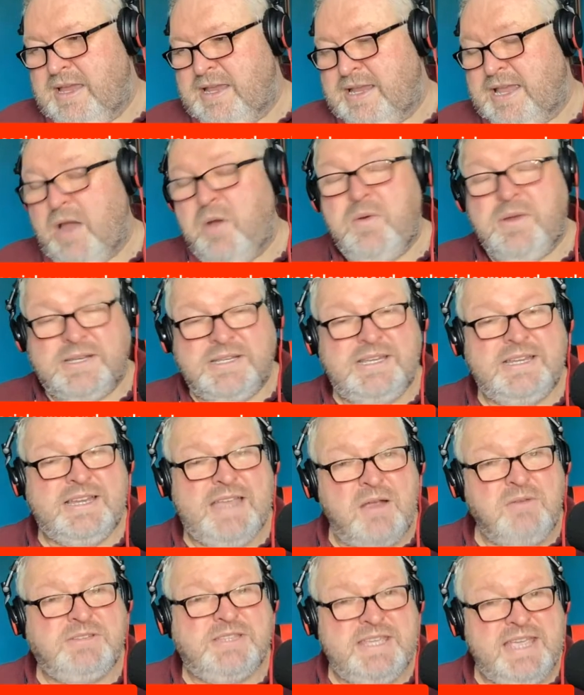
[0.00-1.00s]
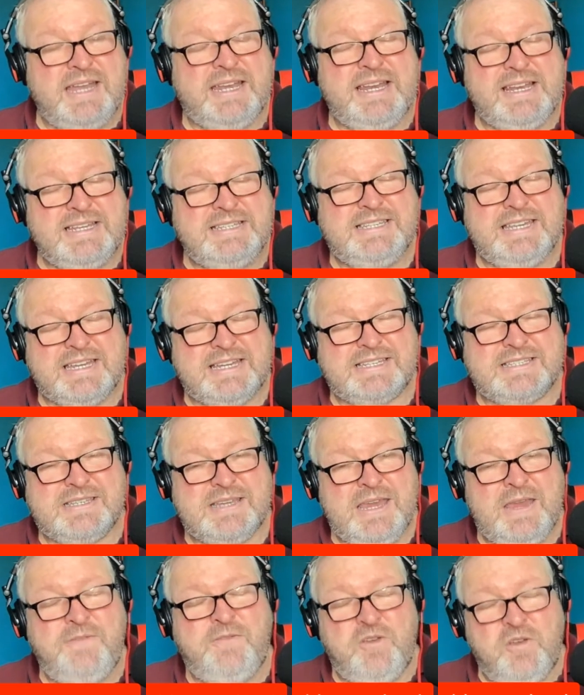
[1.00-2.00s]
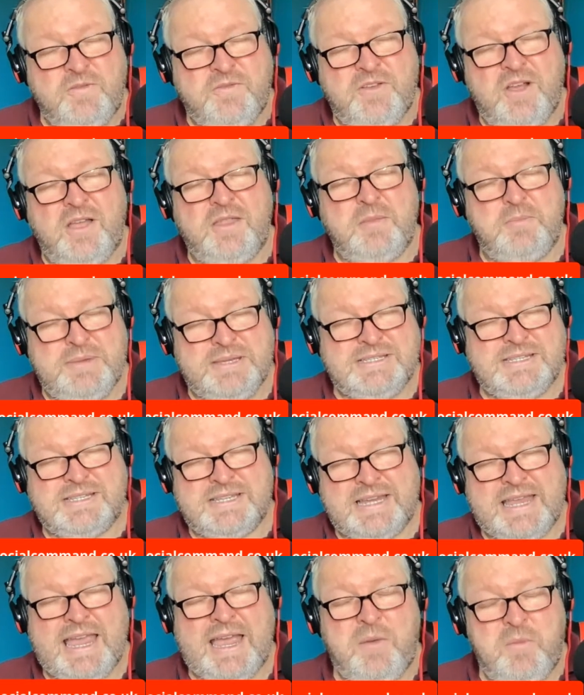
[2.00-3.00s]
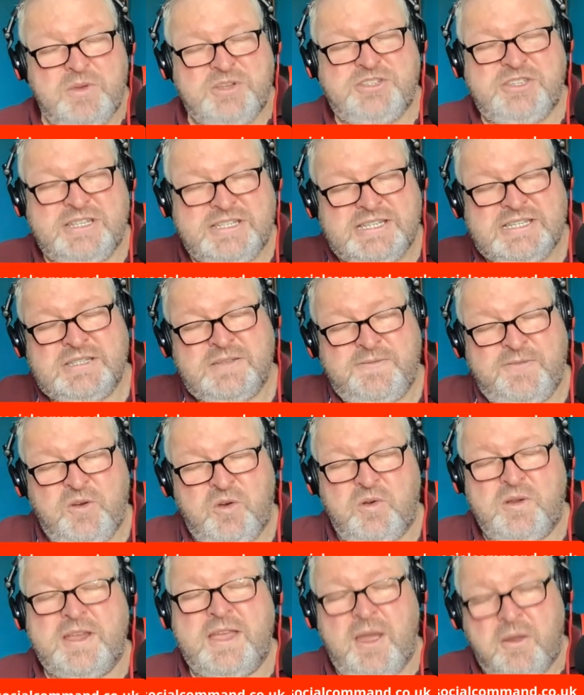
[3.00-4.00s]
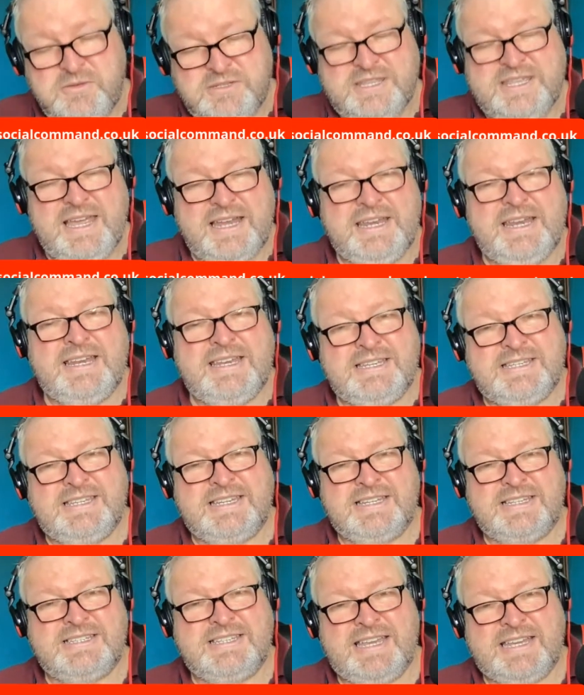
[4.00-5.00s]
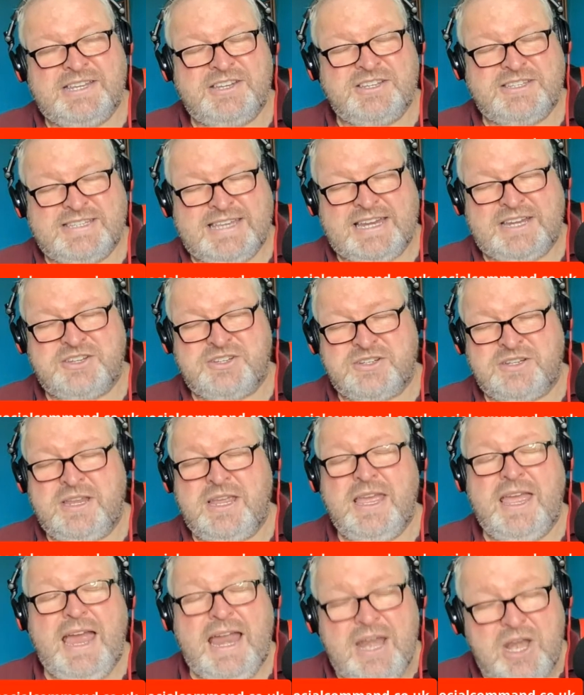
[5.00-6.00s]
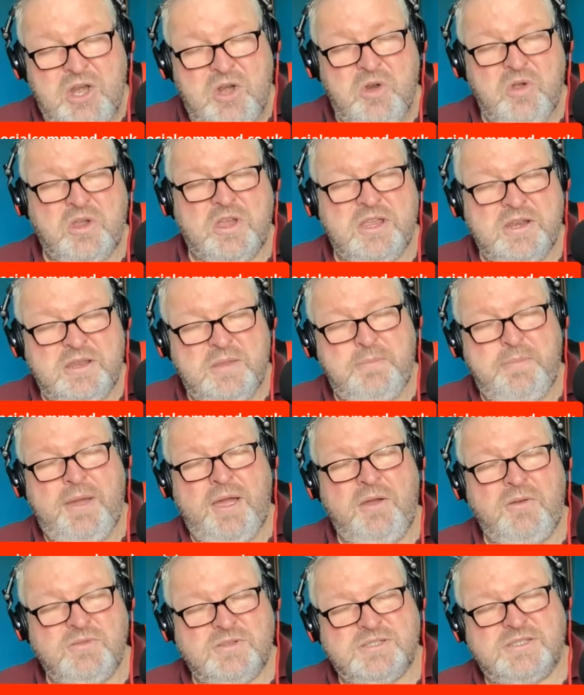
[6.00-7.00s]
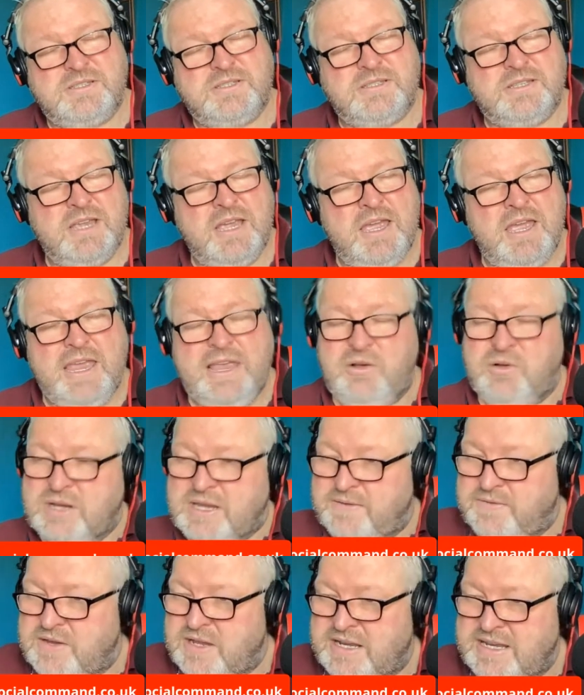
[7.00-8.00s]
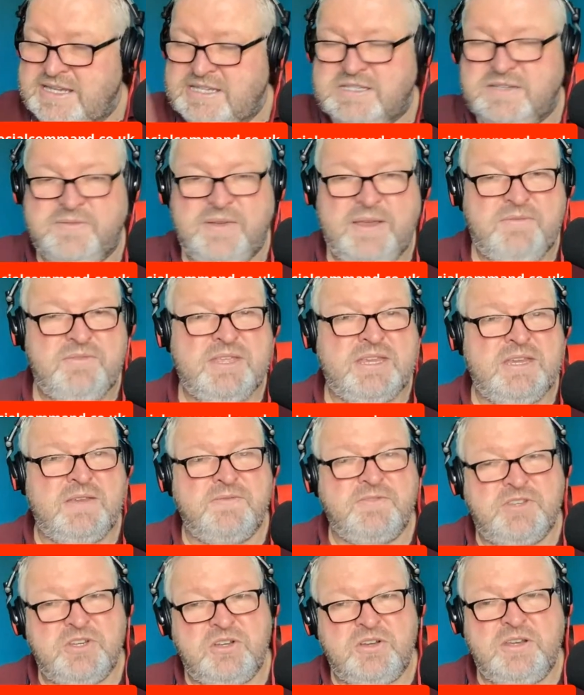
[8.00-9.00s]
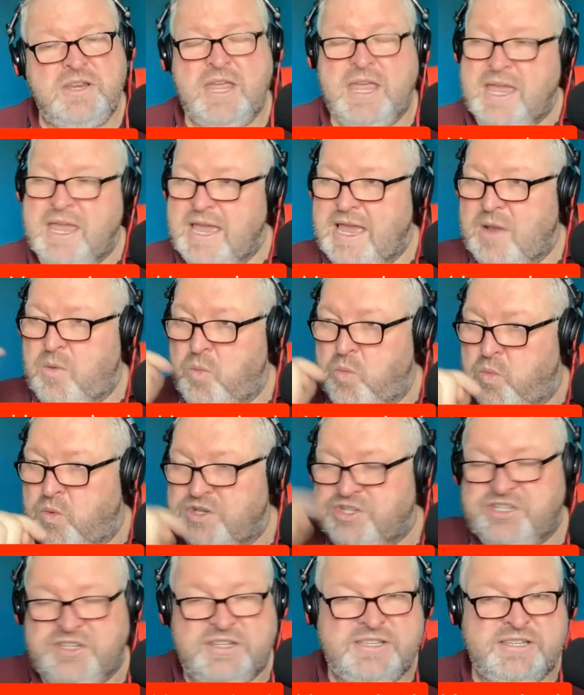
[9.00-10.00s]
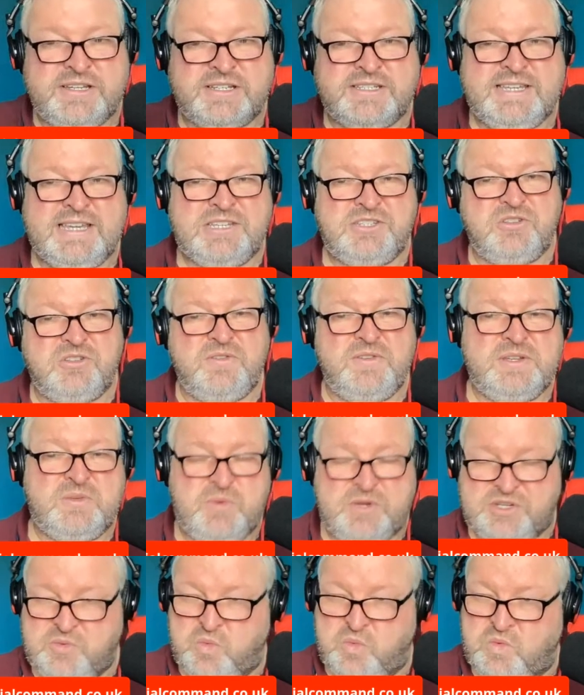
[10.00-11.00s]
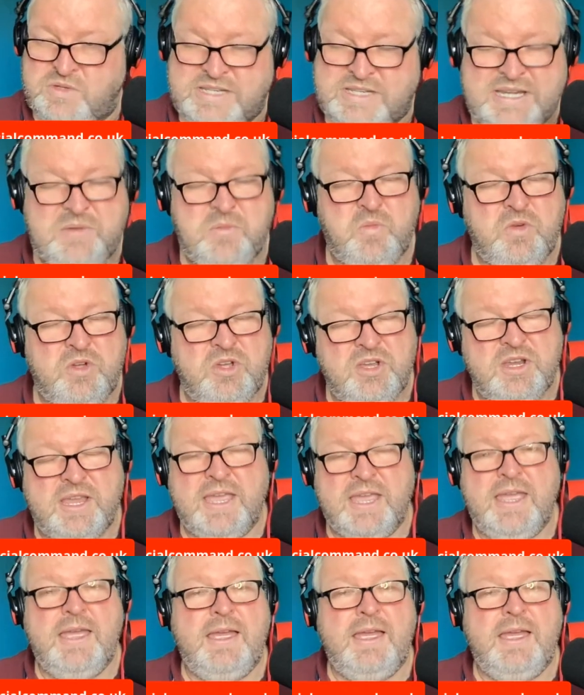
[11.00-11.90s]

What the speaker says: Go to the analytics. If you've got the business account, which this is for, go to the analytics section and look at the posts. It will give you a list of everything you've done, which are the success stories, which didn't work,